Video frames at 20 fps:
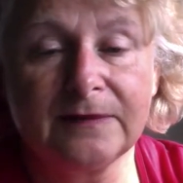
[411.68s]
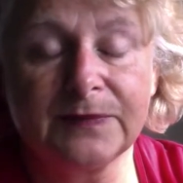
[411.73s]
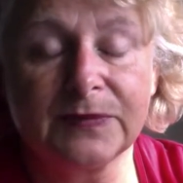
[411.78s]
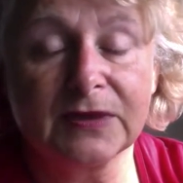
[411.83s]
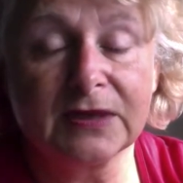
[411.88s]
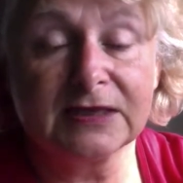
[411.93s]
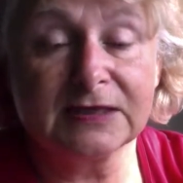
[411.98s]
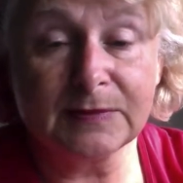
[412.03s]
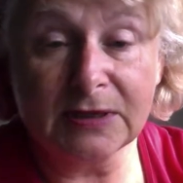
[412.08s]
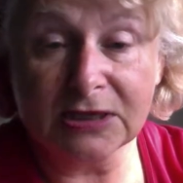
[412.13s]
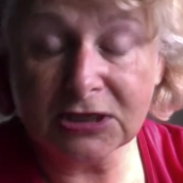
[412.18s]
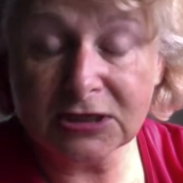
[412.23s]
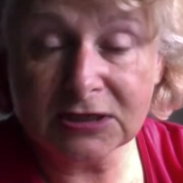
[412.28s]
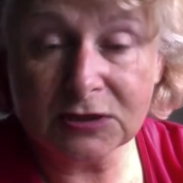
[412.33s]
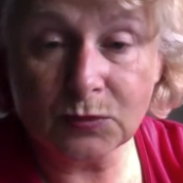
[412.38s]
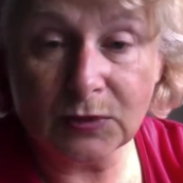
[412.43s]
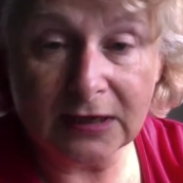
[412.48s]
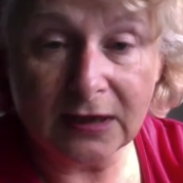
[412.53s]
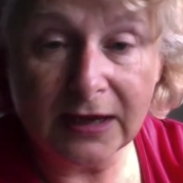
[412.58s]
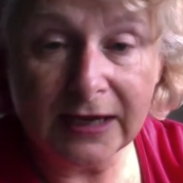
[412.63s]
as much as
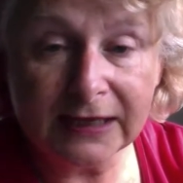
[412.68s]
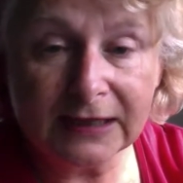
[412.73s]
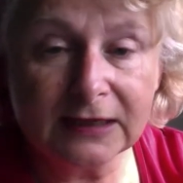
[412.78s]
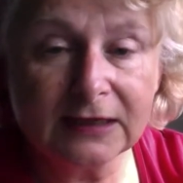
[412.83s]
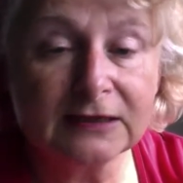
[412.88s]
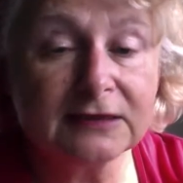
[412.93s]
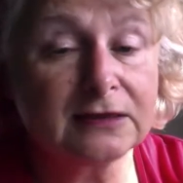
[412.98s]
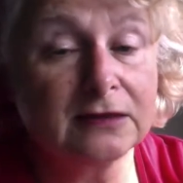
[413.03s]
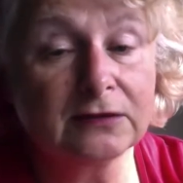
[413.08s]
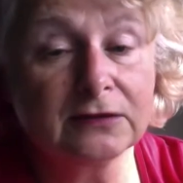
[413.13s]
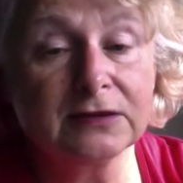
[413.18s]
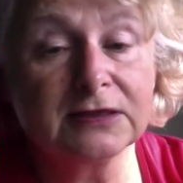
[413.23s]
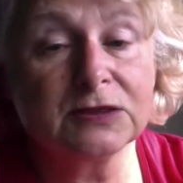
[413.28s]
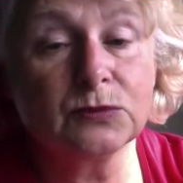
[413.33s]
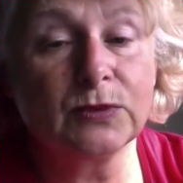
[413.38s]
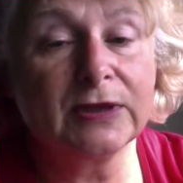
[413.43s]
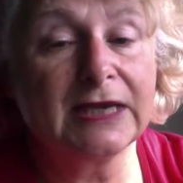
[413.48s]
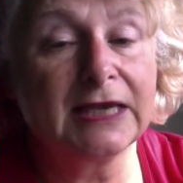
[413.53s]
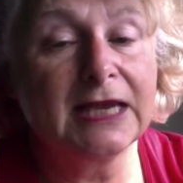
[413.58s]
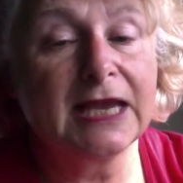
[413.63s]
we like, as long as
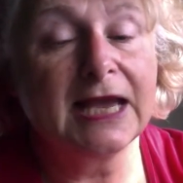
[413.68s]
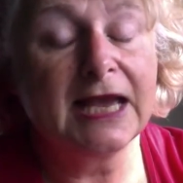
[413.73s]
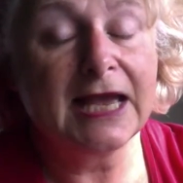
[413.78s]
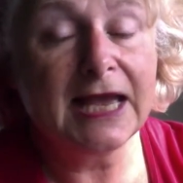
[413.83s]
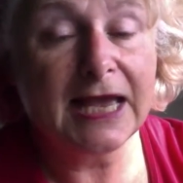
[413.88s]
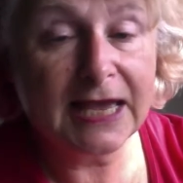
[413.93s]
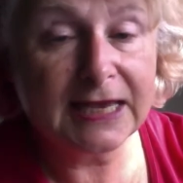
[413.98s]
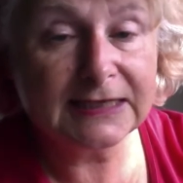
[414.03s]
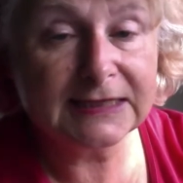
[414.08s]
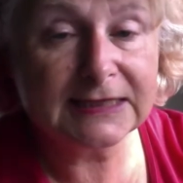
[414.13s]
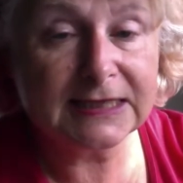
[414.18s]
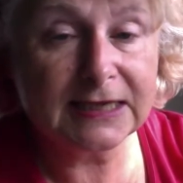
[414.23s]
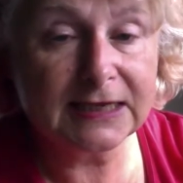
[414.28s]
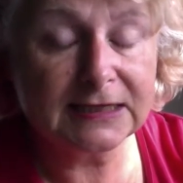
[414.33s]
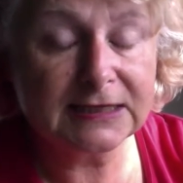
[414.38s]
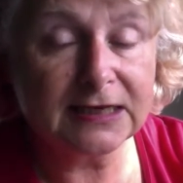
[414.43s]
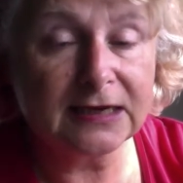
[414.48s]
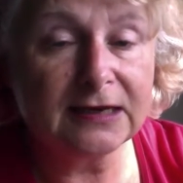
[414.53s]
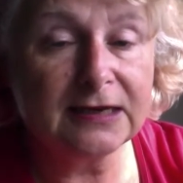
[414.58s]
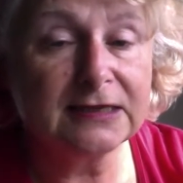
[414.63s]
we hand
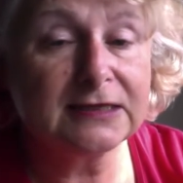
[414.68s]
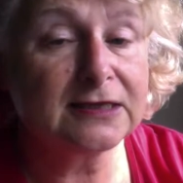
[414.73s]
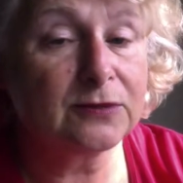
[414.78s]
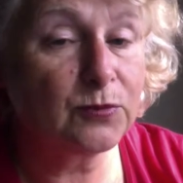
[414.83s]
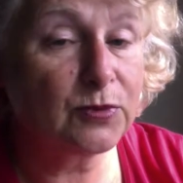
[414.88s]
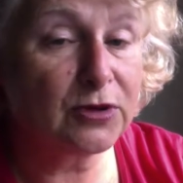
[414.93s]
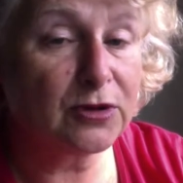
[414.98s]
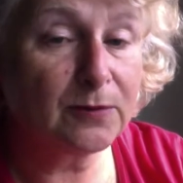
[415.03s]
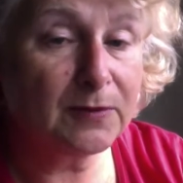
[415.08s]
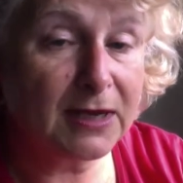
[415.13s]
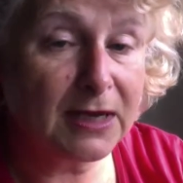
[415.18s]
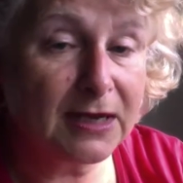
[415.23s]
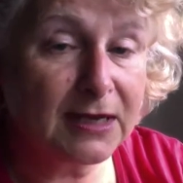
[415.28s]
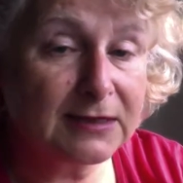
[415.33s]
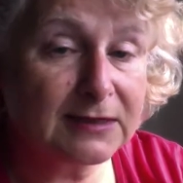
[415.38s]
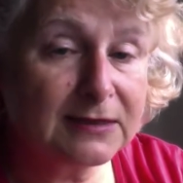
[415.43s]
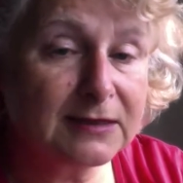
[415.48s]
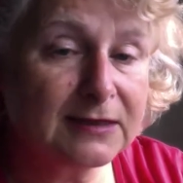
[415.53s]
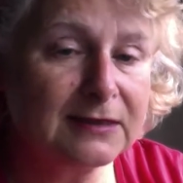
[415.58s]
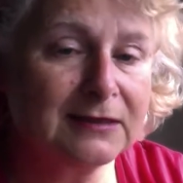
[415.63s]
sanitize and wear a
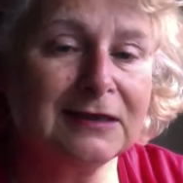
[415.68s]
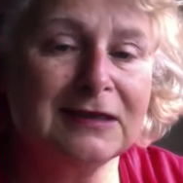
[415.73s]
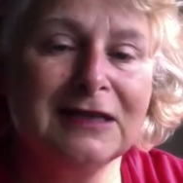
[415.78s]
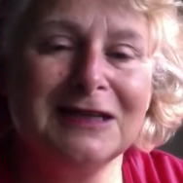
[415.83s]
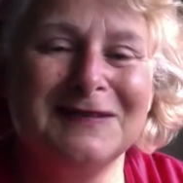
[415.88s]
mask, and